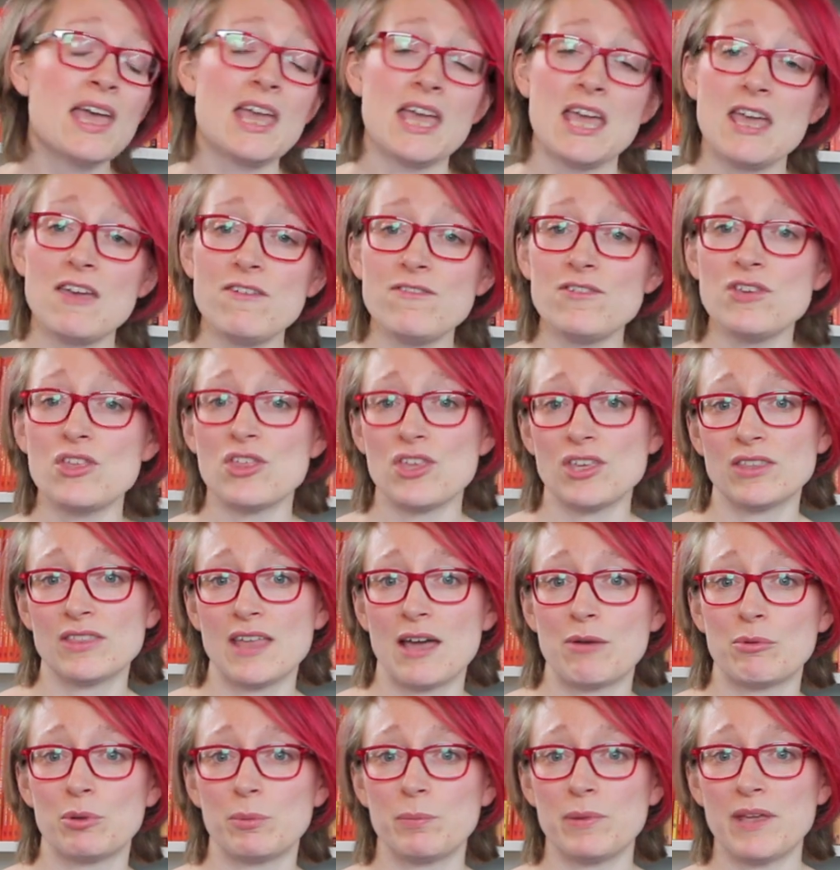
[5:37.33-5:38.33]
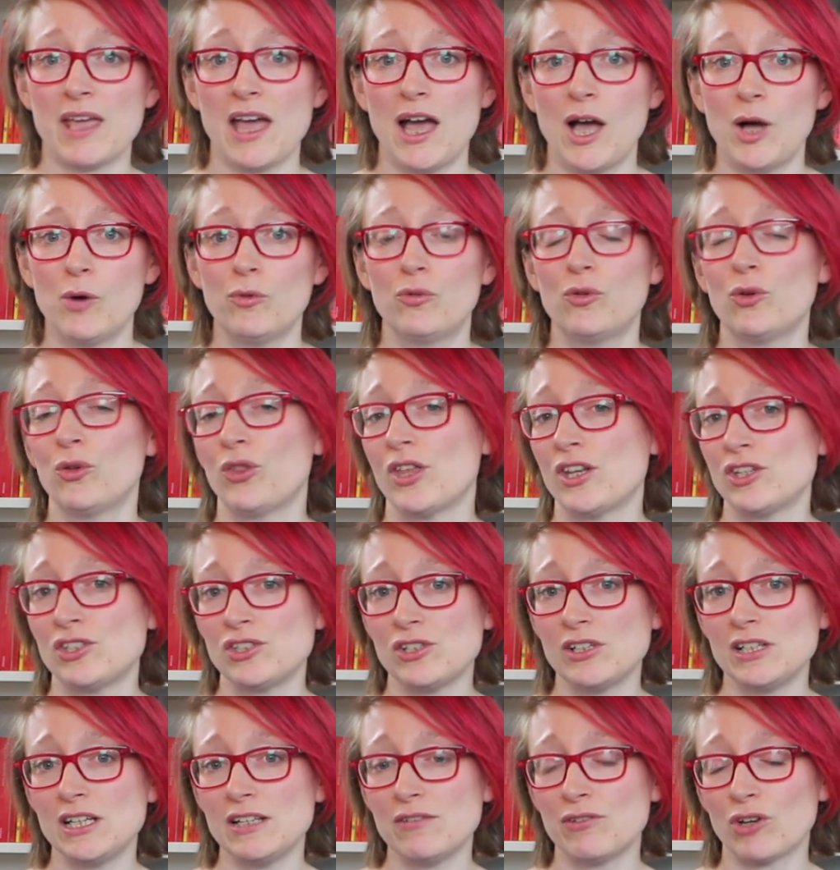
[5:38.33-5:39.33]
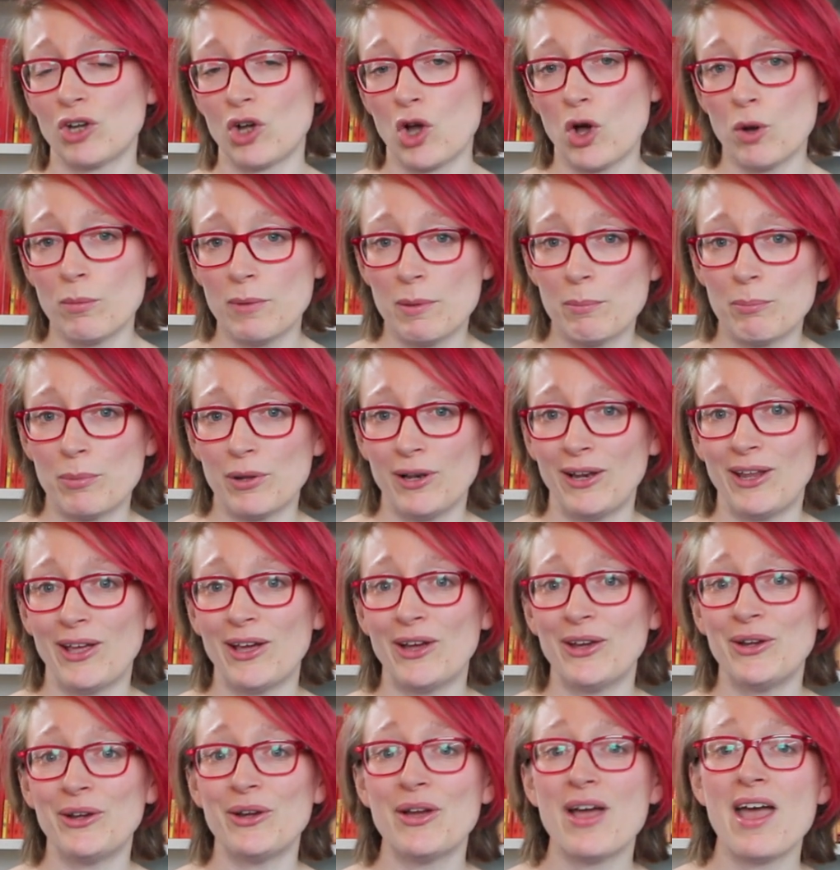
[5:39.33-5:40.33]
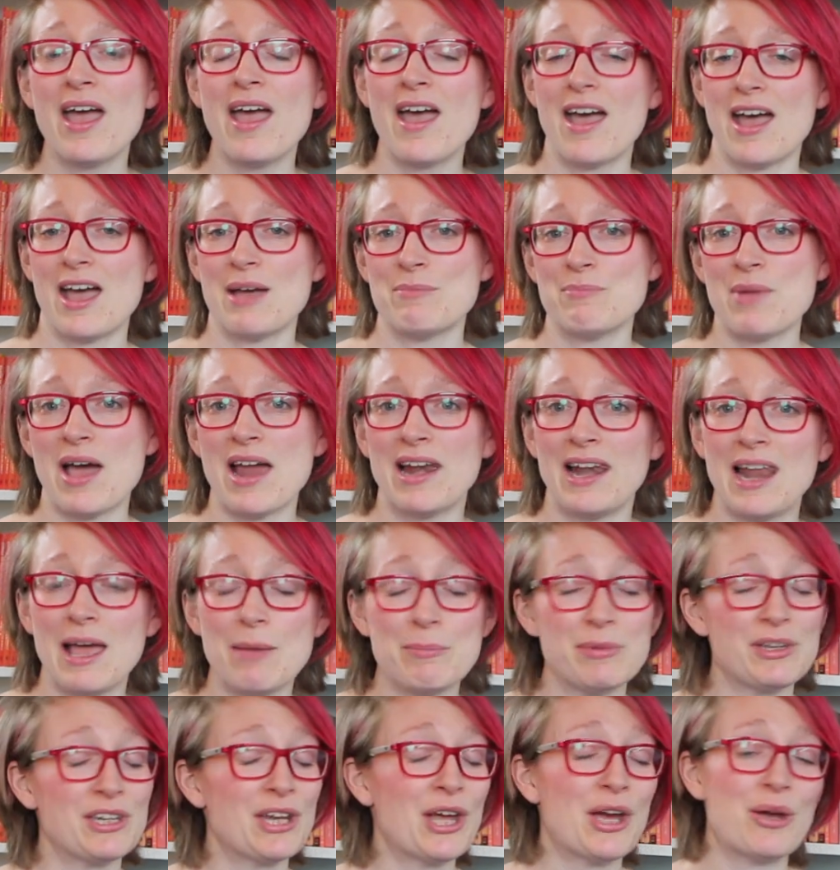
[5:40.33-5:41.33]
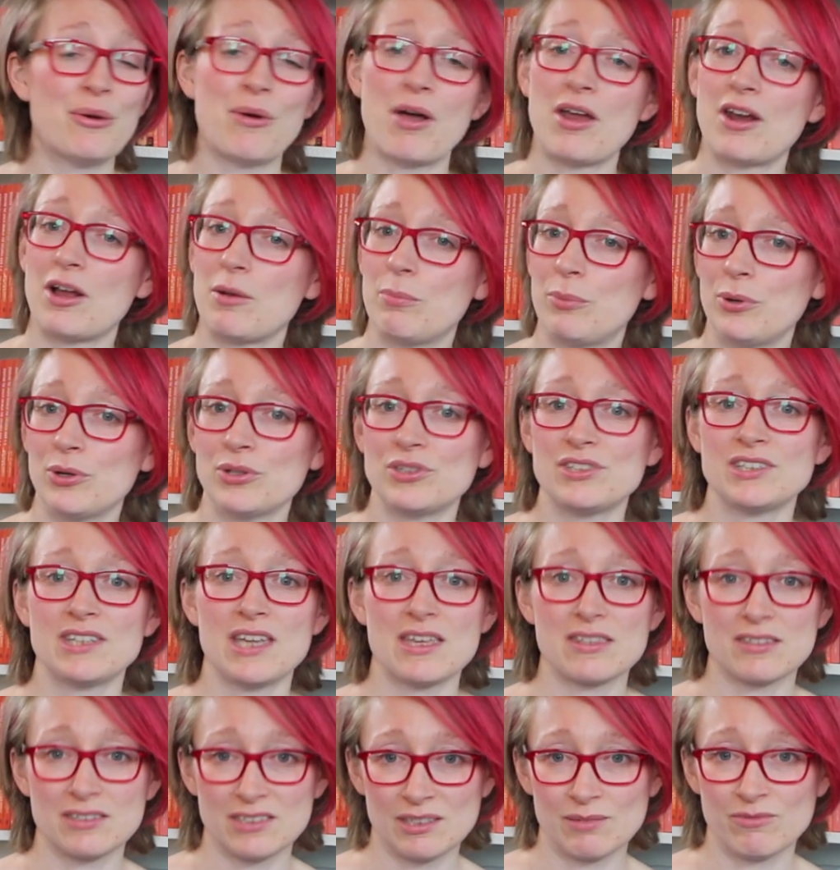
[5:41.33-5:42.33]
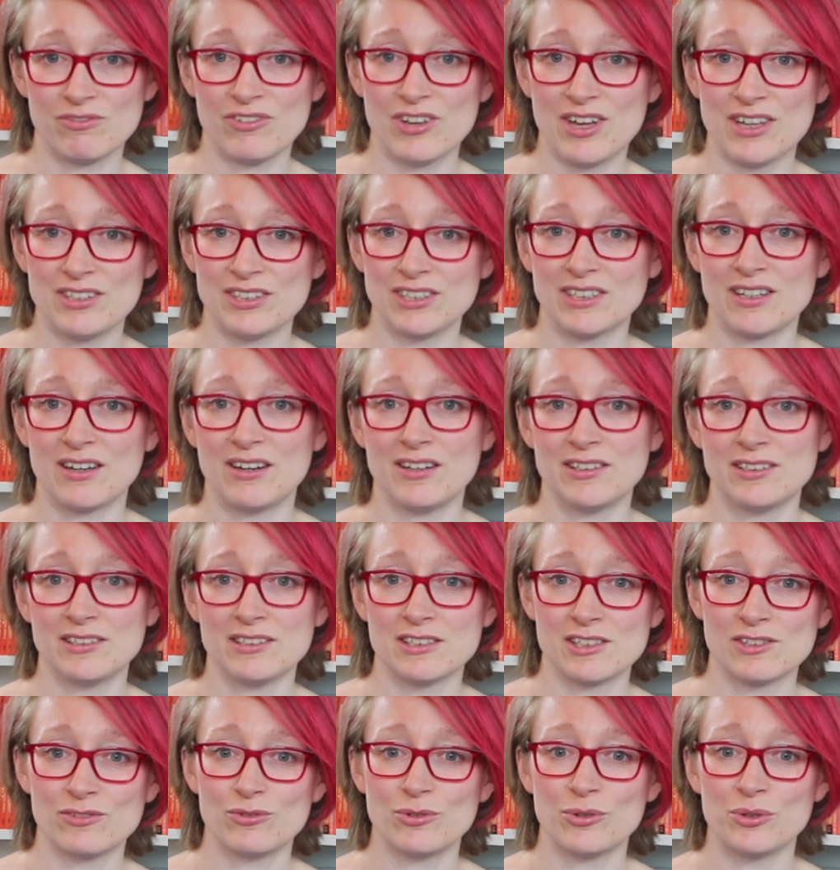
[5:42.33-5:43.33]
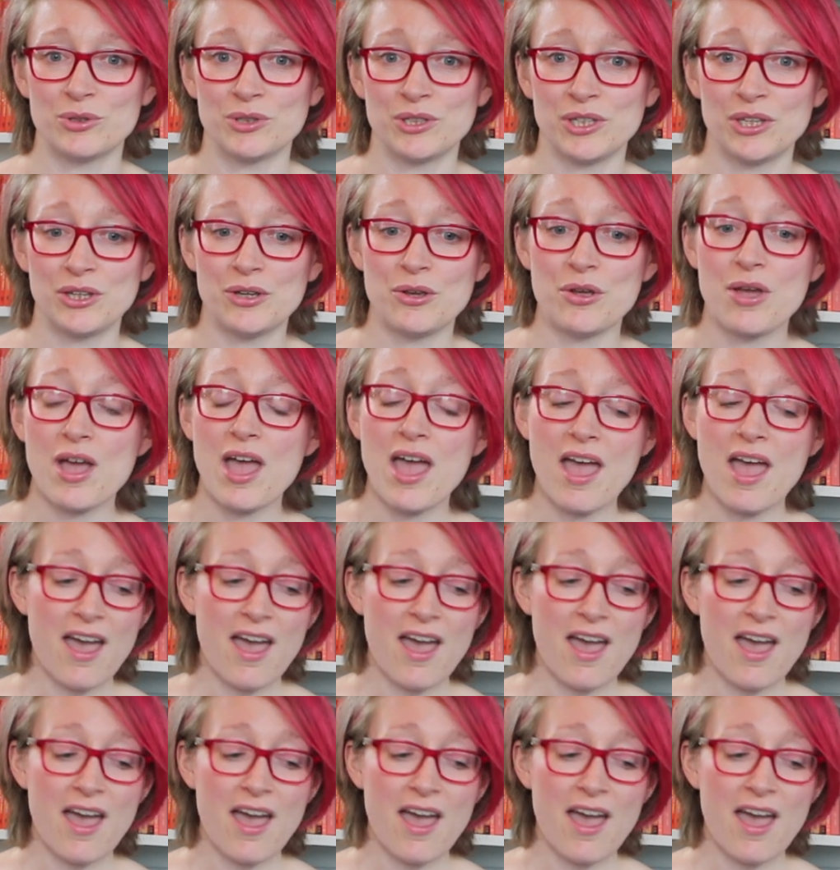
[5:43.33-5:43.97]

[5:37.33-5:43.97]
If you think that would be helpful, then do leave a comment below um, and let me know, and I'll put together some further guidance for you.